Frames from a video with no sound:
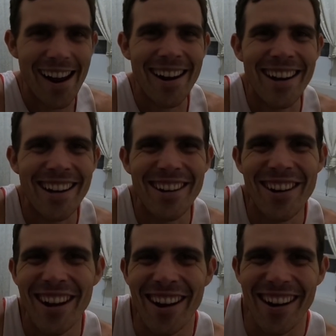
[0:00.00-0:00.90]

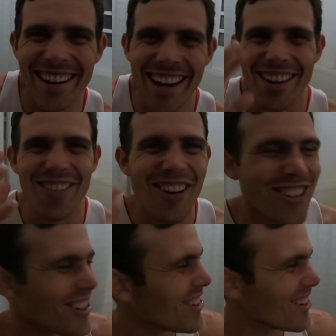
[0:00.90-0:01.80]
I'm getting
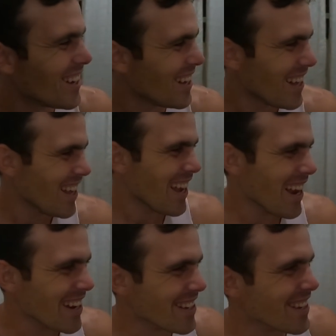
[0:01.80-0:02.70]
emotional.
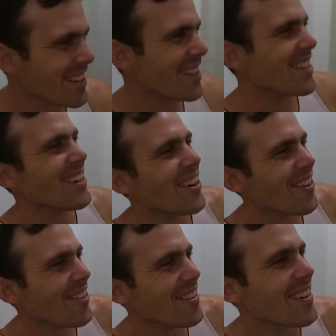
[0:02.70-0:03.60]
It's just, you
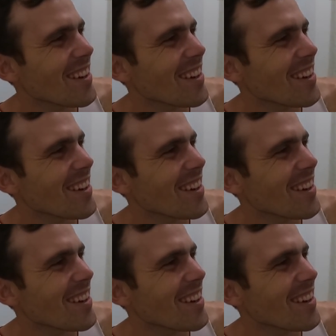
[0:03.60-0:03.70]
know,